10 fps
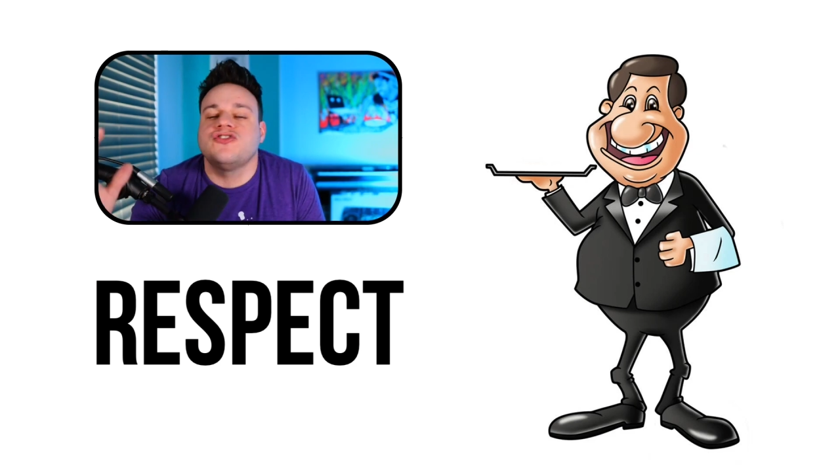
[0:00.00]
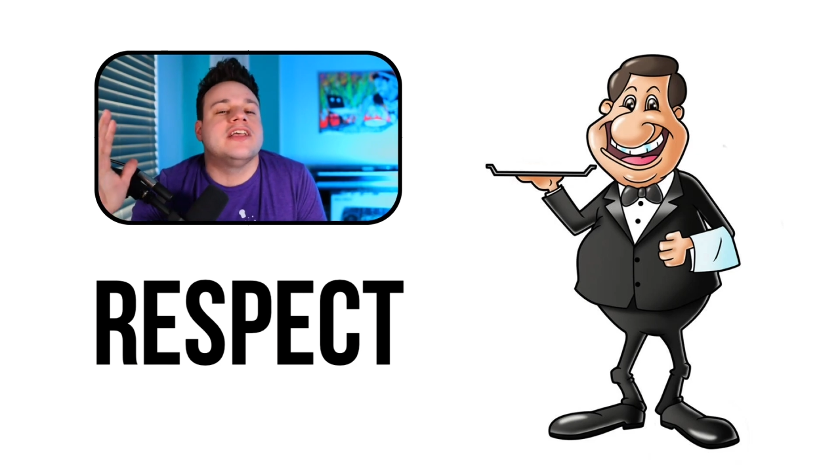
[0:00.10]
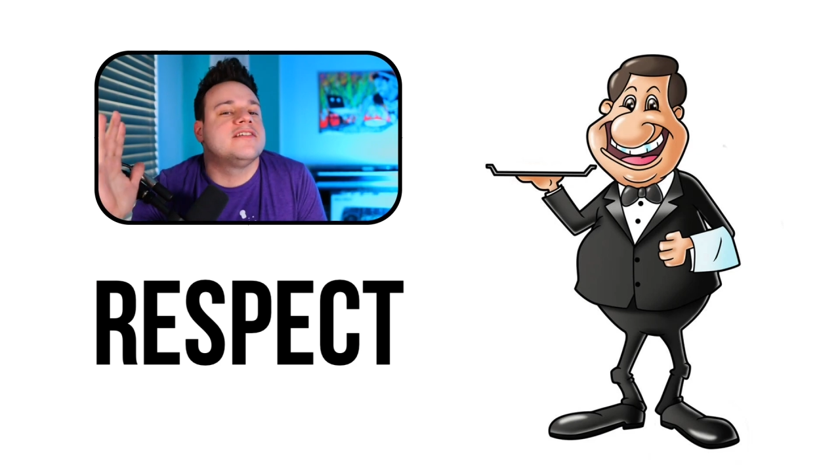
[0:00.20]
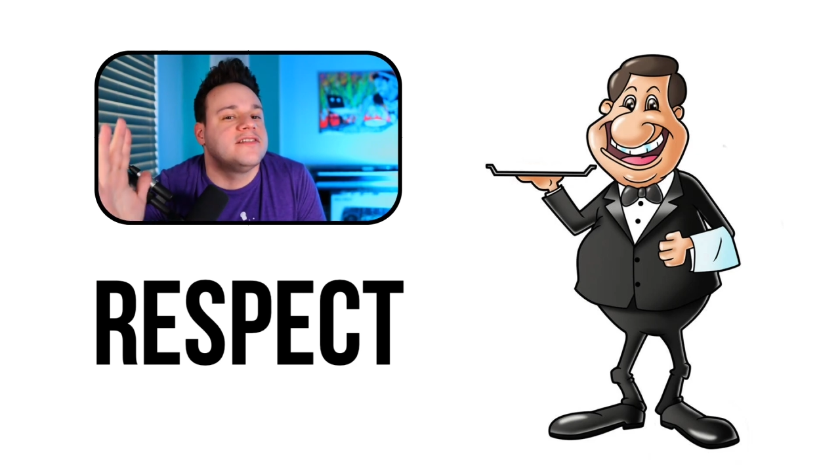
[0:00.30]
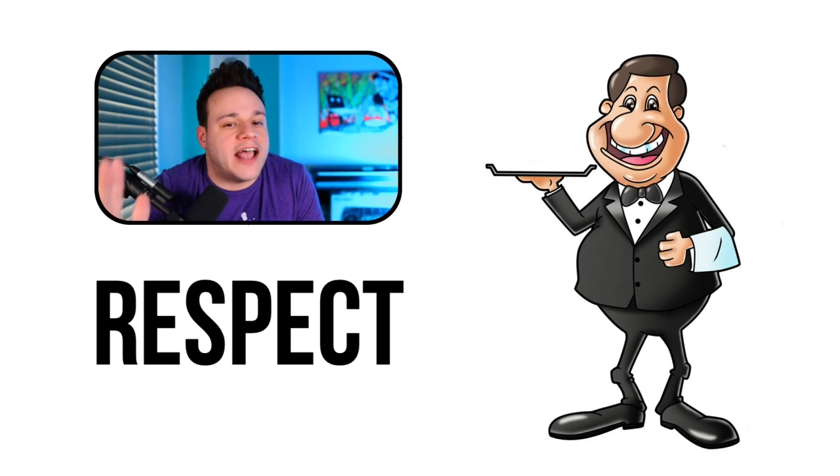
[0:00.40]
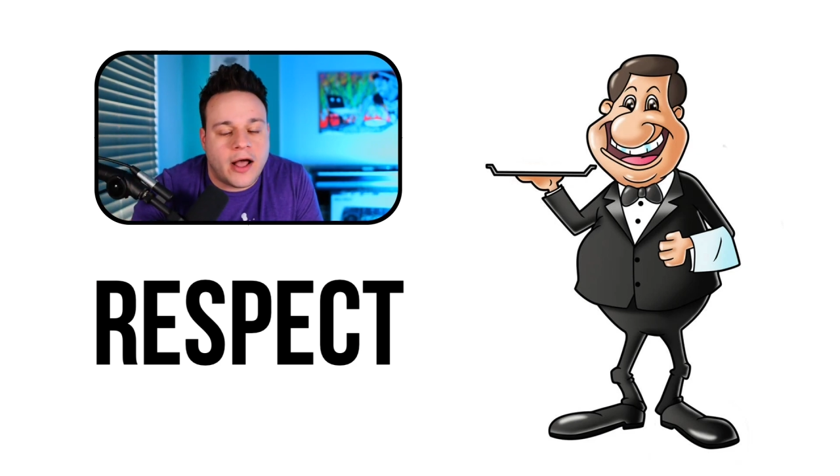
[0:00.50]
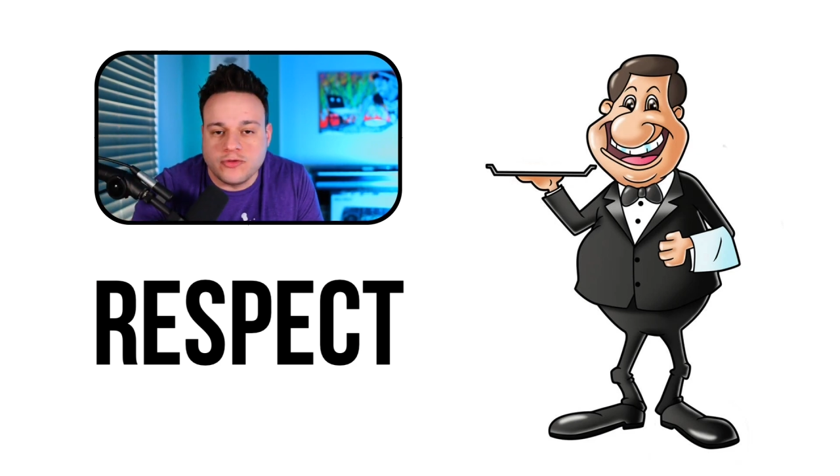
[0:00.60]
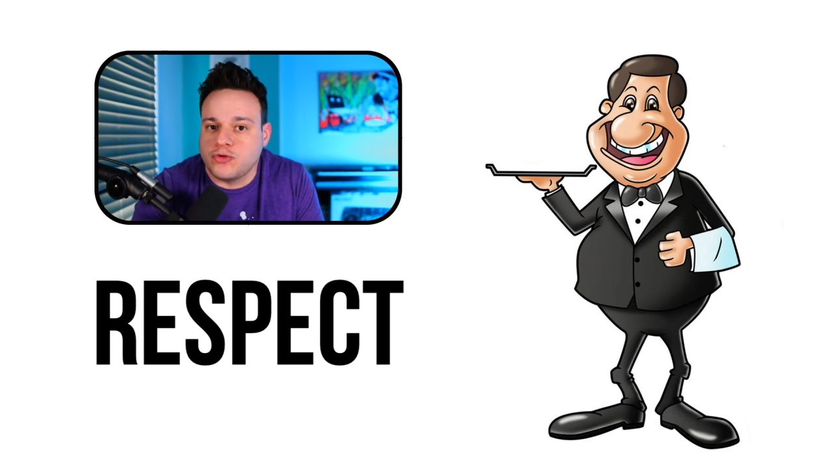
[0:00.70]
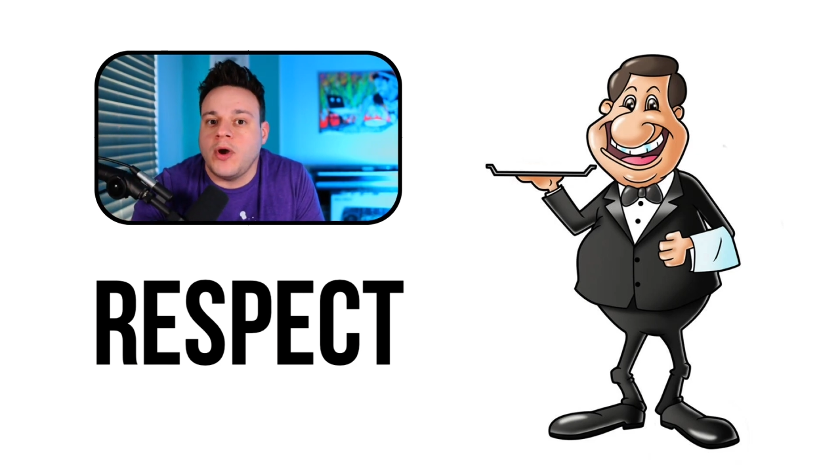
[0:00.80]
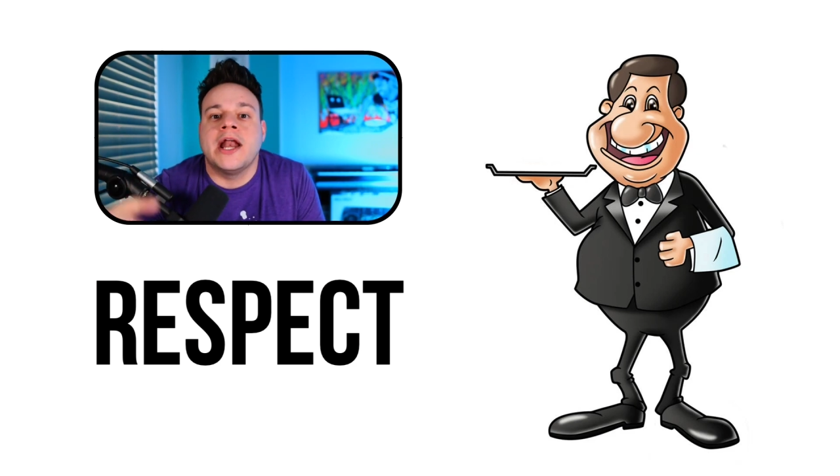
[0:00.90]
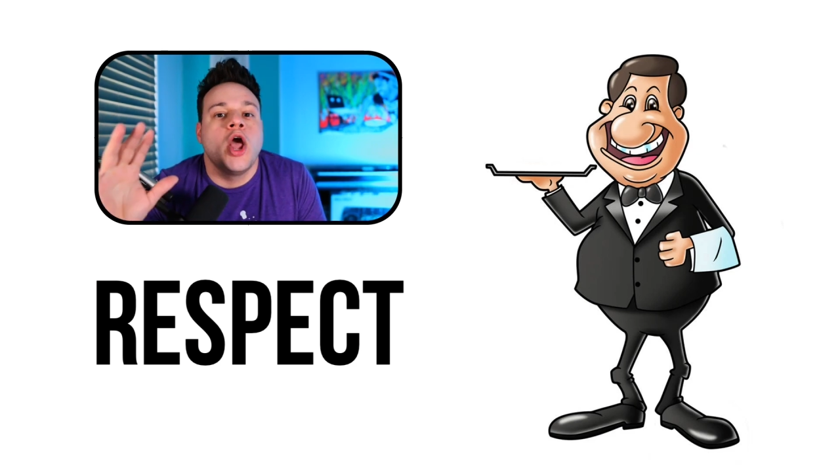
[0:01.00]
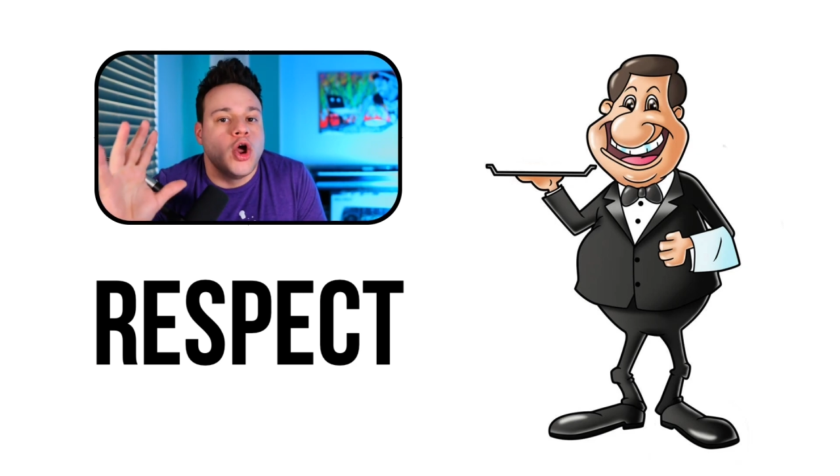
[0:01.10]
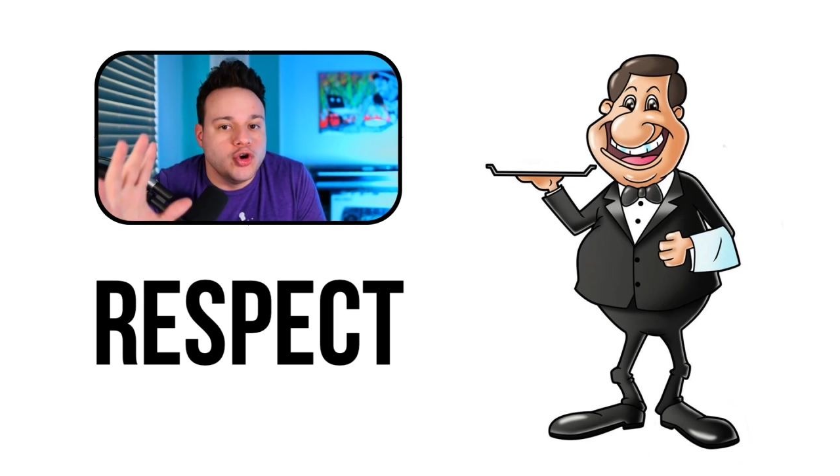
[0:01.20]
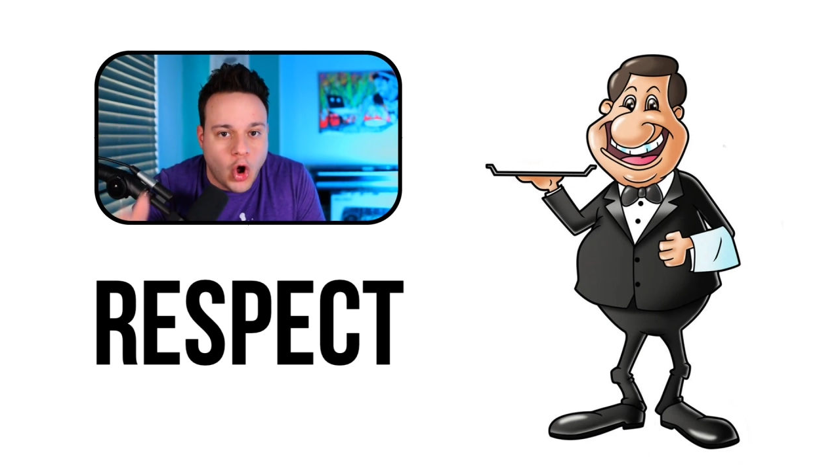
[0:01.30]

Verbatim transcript: just say, sounds great.